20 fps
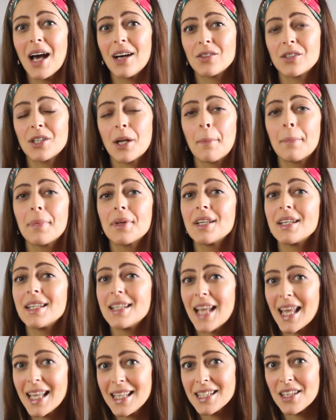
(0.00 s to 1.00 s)
outnumber
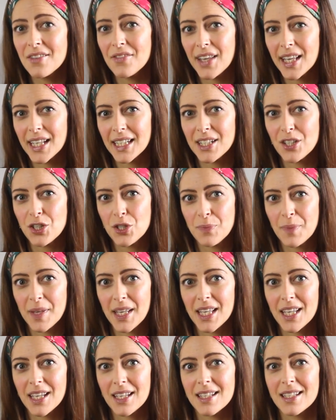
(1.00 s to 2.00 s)
native English
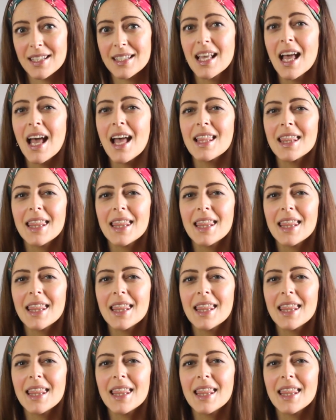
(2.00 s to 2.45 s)
speakers,